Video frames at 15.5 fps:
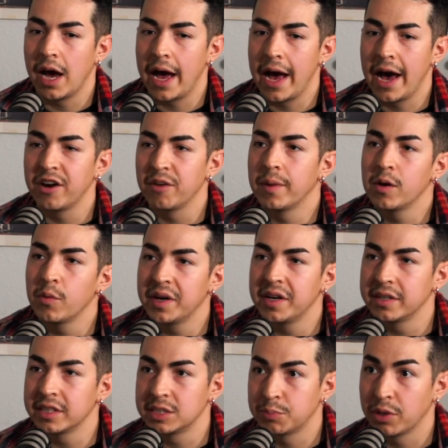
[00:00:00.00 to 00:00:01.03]
out of my way to
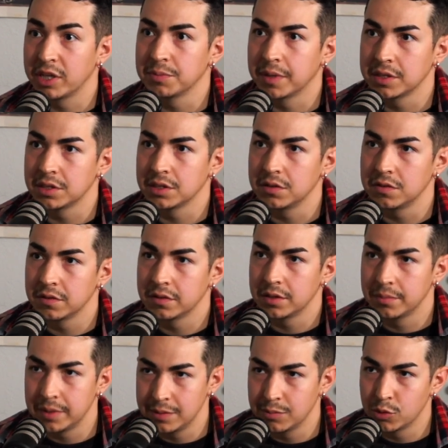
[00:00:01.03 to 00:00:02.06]
express myself and
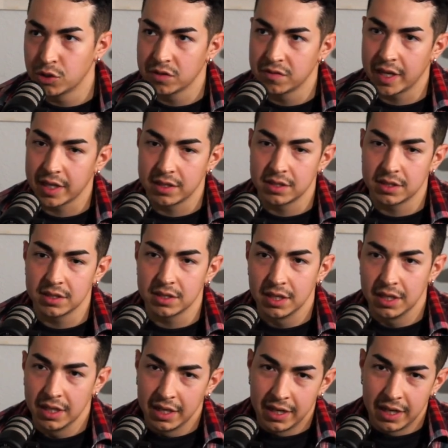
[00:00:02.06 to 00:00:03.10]
be more of like a
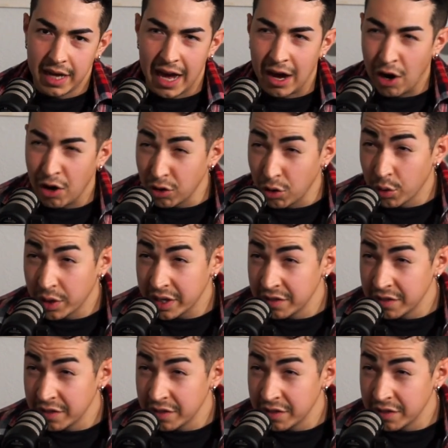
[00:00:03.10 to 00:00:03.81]
outgoing